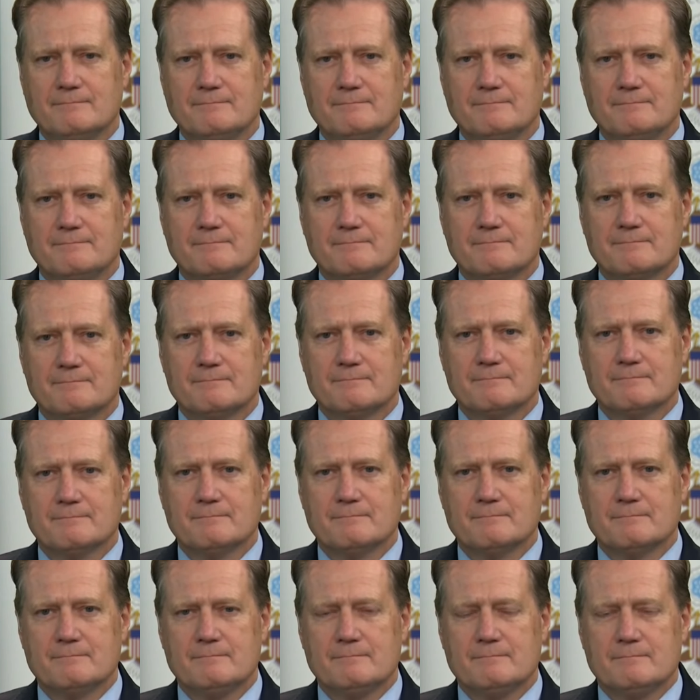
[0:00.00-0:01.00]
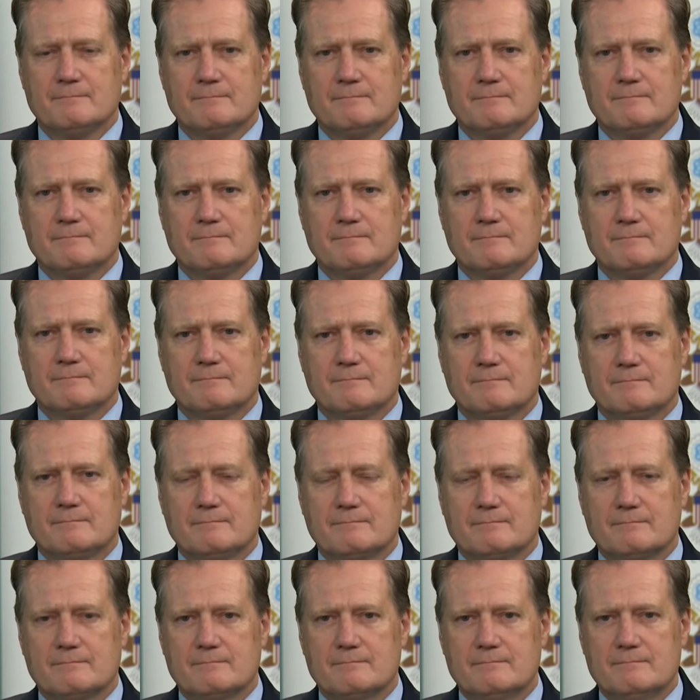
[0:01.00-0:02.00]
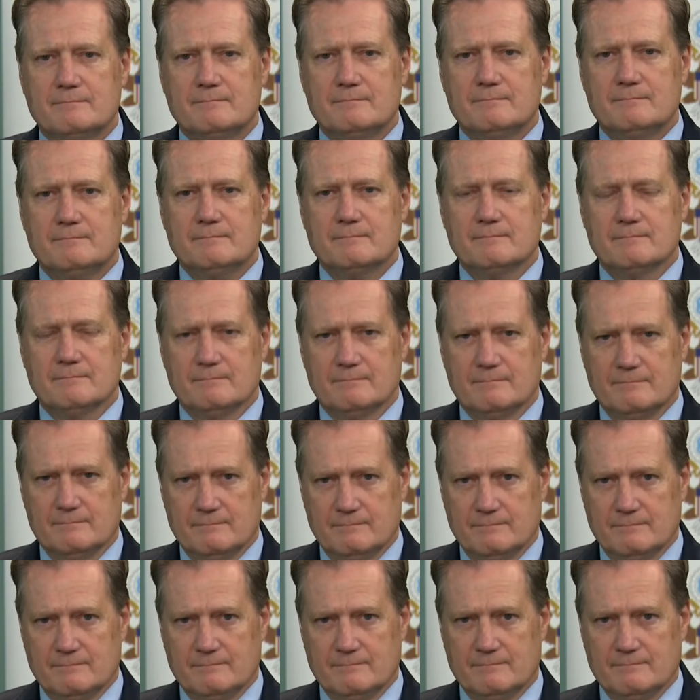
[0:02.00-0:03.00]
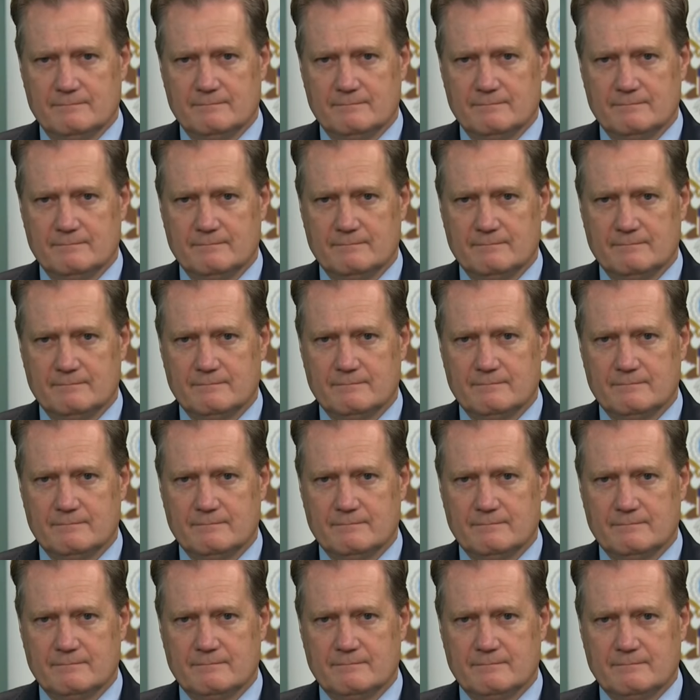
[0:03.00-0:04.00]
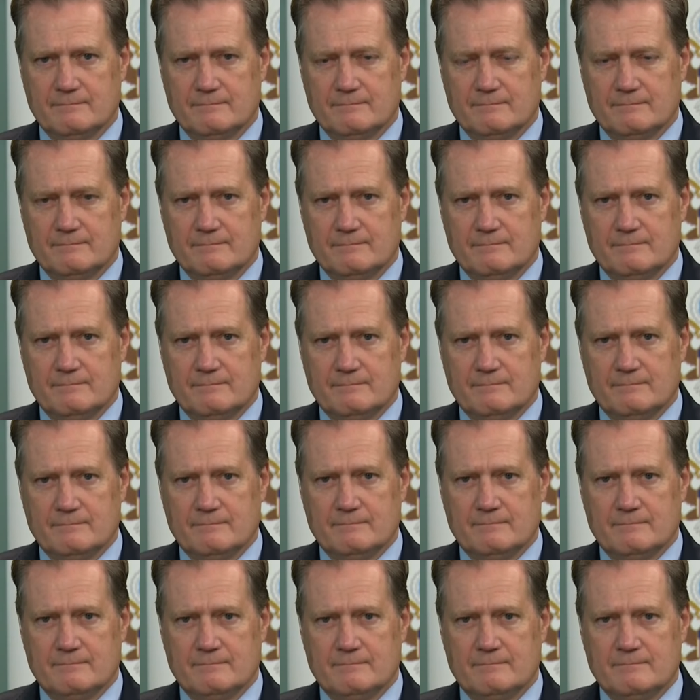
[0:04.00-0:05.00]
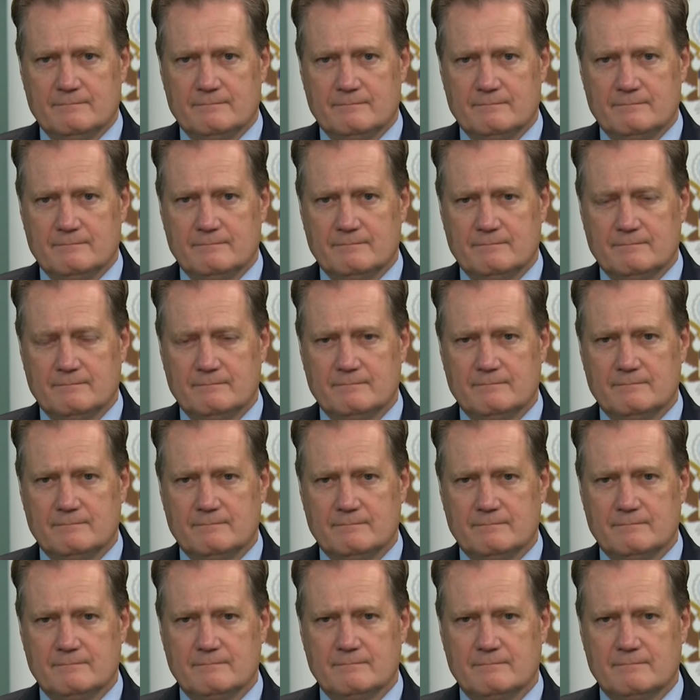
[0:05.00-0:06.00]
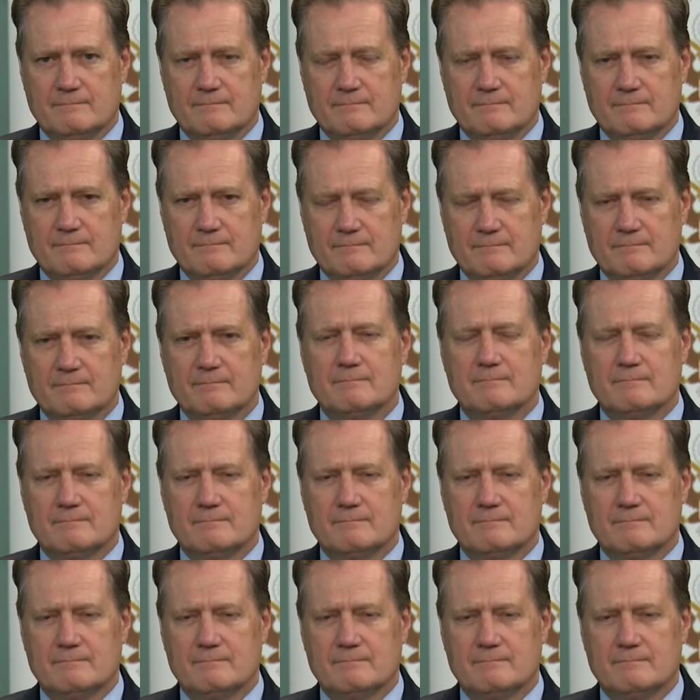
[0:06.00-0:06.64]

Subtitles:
No words are spoken by the person on screen.